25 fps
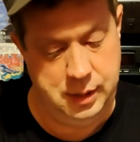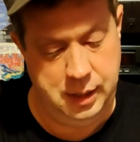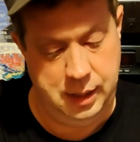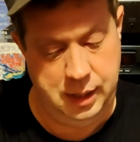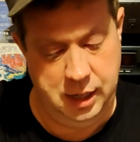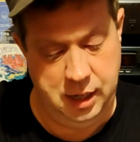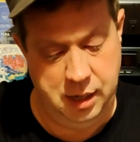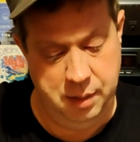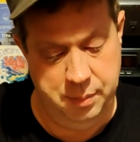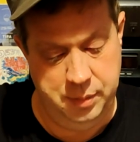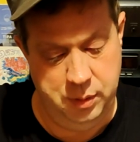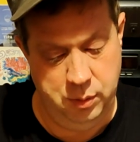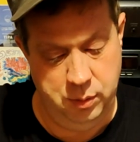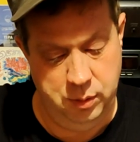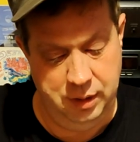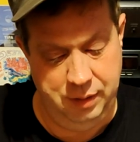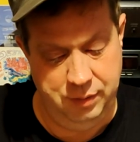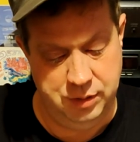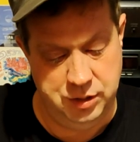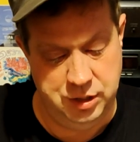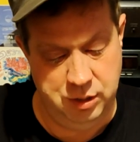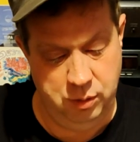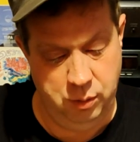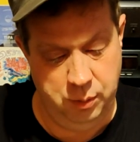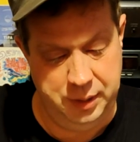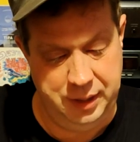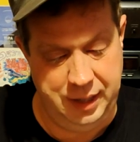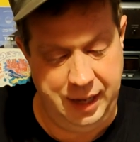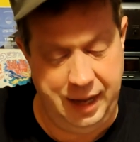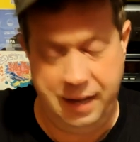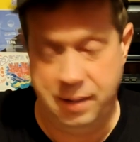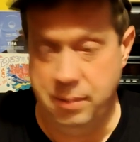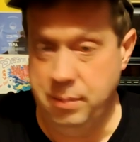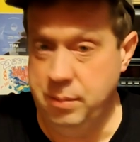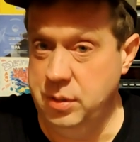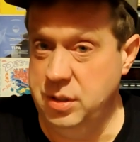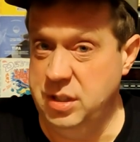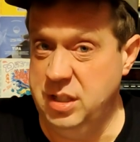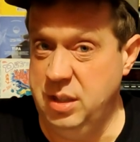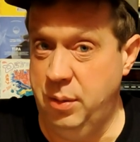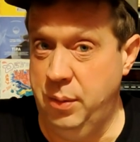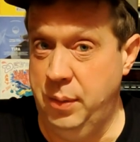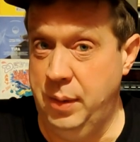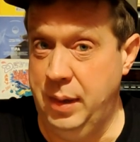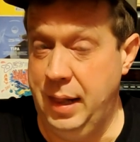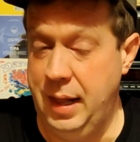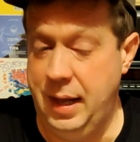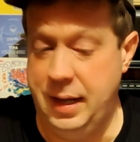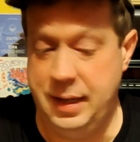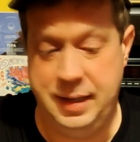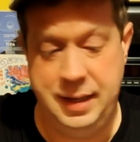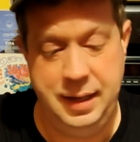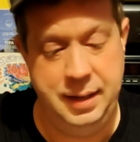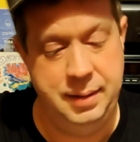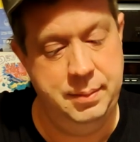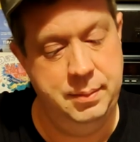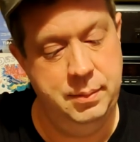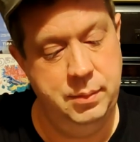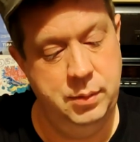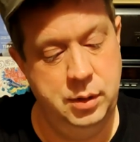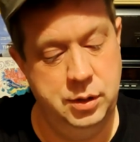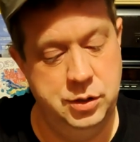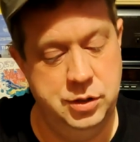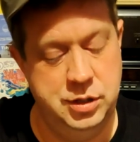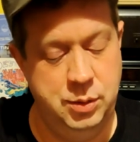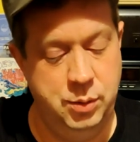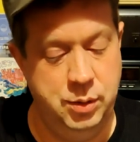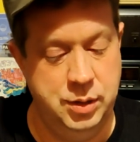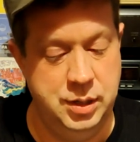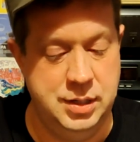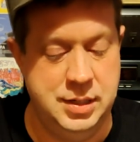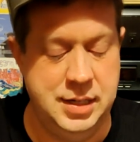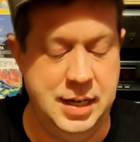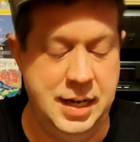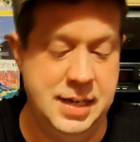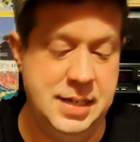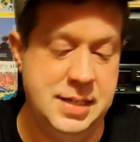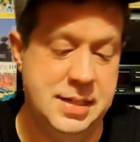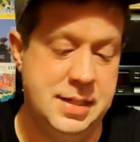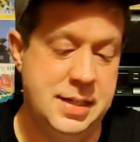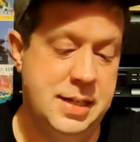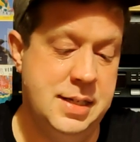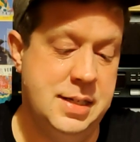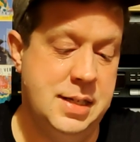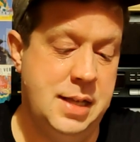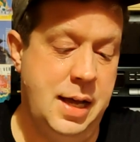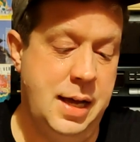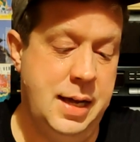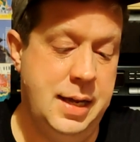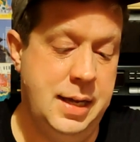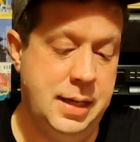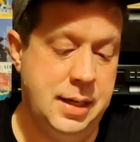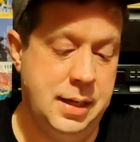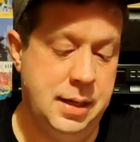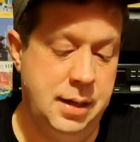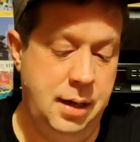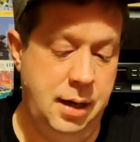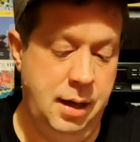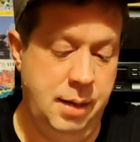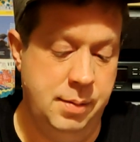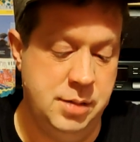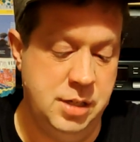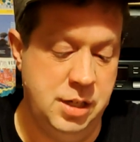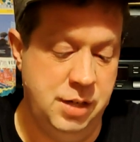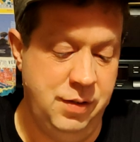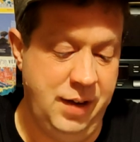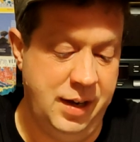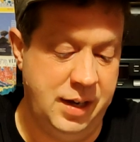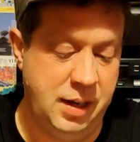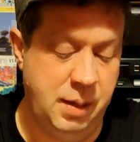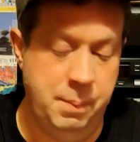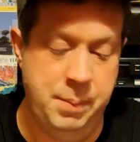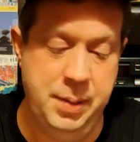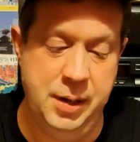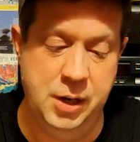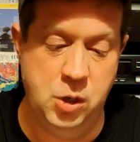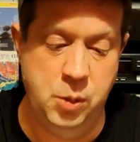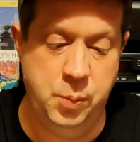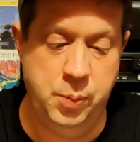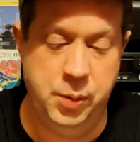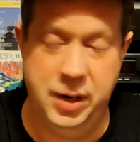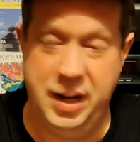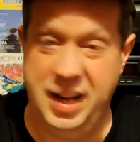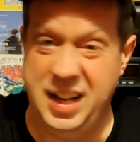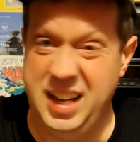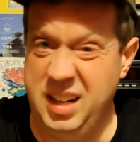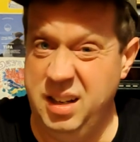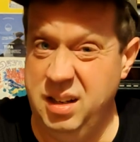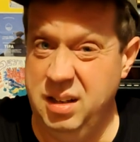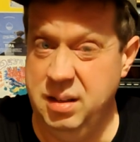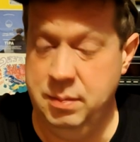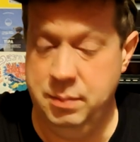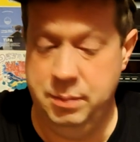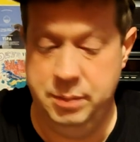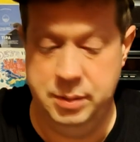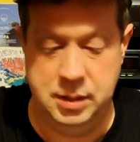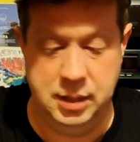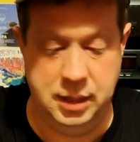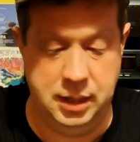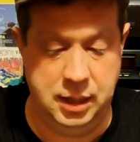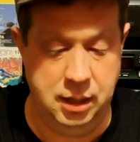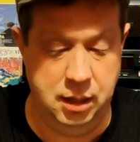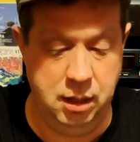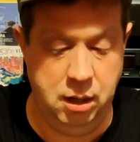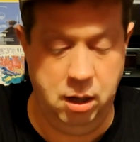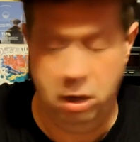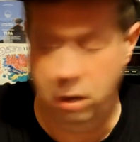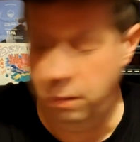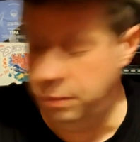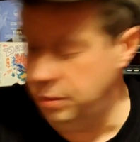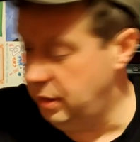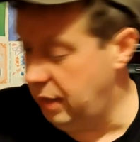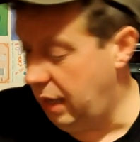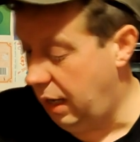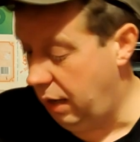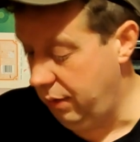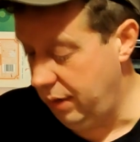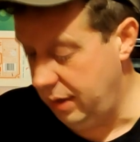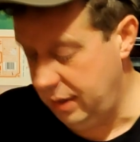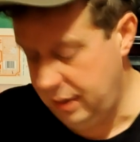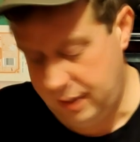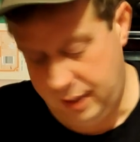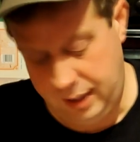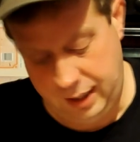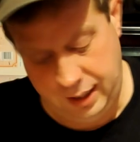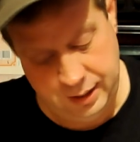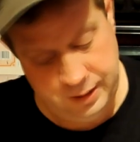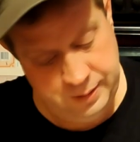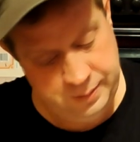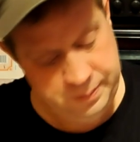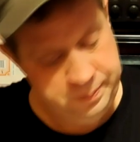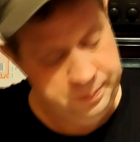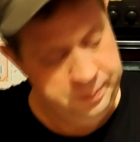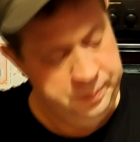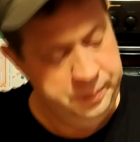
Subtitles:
We'll have a see what we get. We'll see if we like it. We'll see what the taste is like. See if I can pick up on any particular hops that are in there.